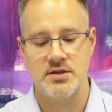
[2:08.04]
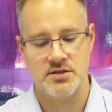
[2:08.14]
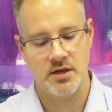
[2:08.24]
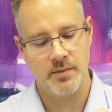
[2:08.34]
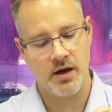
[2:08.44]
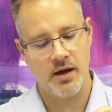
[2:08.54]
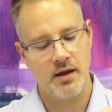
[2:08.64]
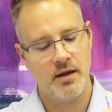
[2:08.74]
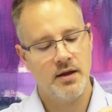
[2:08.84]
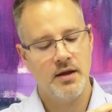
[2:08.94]

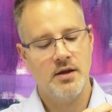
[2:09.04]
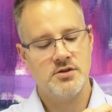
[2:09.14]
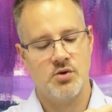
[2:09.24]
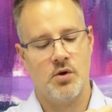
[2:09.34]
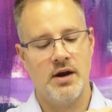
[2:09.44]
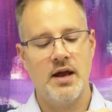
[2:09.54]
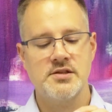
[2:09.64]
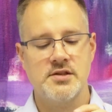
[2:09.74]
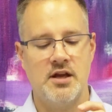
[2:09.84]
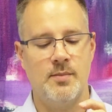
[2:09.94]
HDMI. So on
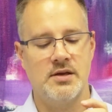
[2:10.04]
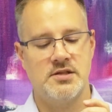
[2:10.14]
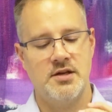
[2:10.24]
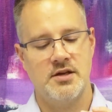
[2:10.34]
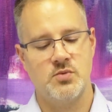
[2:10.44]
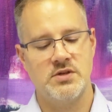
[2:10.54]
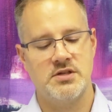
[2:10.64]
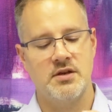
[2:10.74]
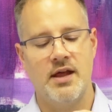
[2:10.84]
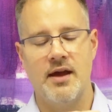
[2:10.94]
Axon MX6, we
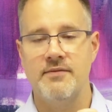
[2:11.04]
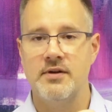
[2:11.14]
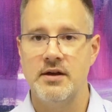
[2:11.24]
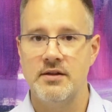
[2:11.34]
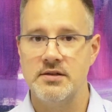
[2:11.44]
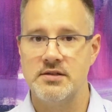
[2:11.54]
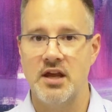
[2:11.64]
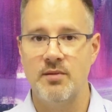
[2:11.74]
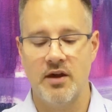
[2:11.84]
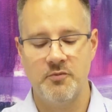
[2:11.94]
still have the
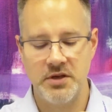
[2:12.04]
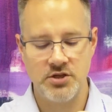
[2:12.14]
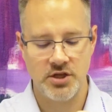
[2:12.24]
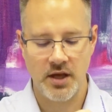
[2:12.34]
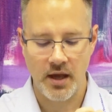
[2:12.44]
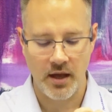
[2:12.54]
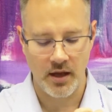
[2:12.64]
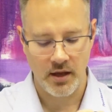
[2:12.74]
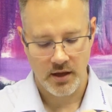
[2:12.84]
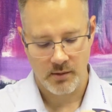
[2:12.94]
same
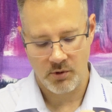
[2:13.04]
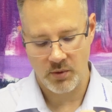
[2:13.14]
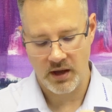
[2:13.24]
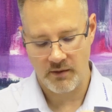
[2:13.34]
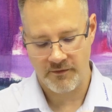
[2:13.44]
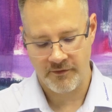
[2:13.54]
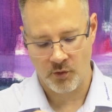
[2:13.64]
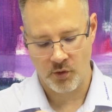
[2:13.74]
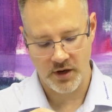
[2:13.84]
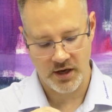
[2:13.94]
FPGA, but we have
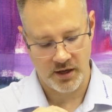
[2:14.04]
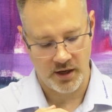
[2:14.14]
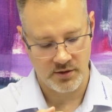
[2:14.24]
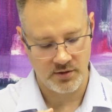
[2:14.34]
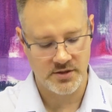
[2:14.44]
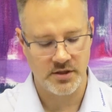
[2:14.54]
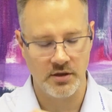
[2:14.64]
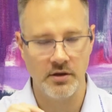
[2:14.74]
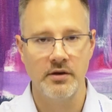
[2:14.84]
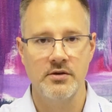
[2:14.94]
four connectors
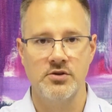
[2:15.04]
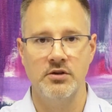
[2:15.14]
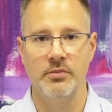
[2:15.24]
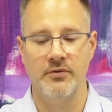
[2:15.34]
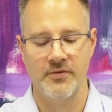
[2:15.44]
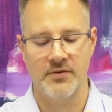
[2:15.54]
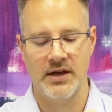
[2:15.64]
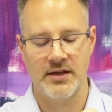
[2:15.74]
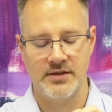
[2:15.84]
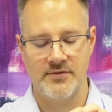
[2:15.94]
here suitable for,
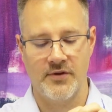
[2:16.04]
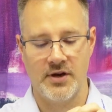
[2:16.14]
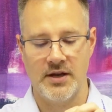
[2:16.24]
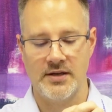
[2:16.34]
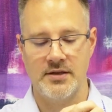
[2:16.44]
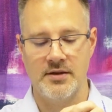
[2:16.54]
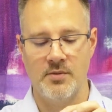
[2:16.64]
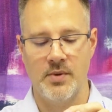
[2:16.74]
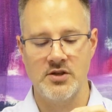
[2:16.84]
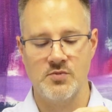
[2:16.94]
for connecting to
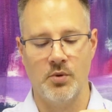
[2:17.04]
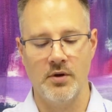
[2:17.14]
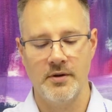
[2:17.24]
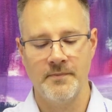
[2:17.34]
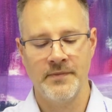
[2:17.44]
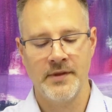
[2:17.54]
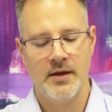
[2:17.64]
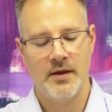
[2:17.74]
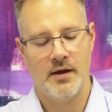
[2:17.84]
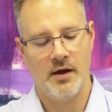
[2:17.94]
the baseboard.
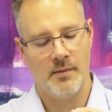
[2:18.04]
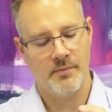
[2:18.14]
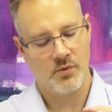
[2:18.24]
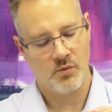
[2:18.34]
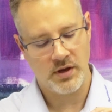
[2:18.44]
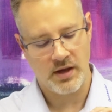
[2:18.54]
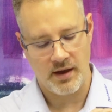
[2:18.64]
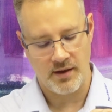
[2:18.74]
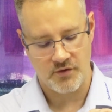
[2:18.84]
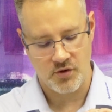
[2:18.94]
Um, we
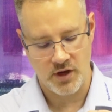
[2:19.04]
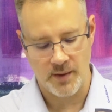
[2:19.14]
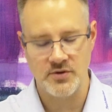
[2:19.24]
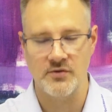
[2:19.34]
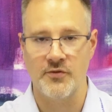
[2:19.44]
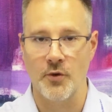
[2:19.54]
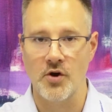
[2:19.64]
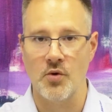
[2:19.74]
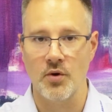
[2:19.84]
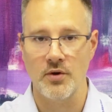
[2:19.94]
have up to four
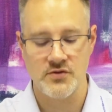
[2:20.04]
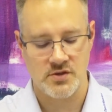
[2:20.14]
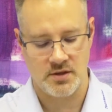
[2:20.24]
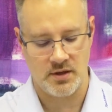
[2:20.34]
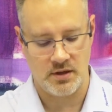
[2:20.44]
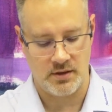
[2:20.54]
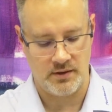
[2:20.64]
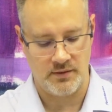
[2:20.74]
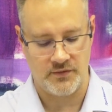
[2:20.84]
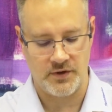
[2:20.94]
cores
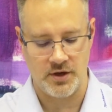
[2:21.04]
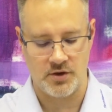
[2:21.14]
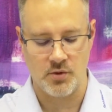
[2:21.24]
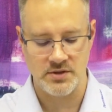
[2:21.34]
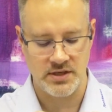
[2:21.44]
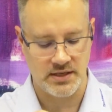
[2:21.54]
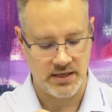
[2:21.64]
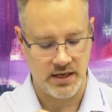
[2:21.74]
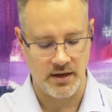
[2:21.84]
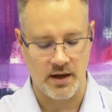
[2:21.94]
of uh,
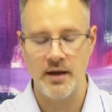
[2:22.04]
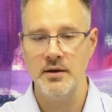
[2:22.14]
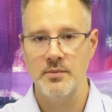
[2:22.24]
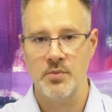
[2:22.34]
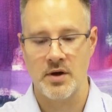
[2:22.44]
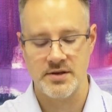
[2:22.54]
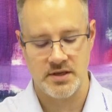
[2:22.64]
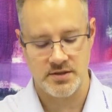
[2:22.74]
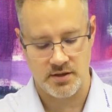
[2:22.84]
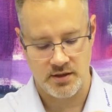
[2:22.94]
Cortex-A9
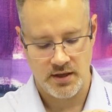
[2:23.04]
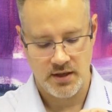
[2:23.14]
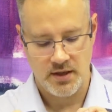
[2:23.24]
processor,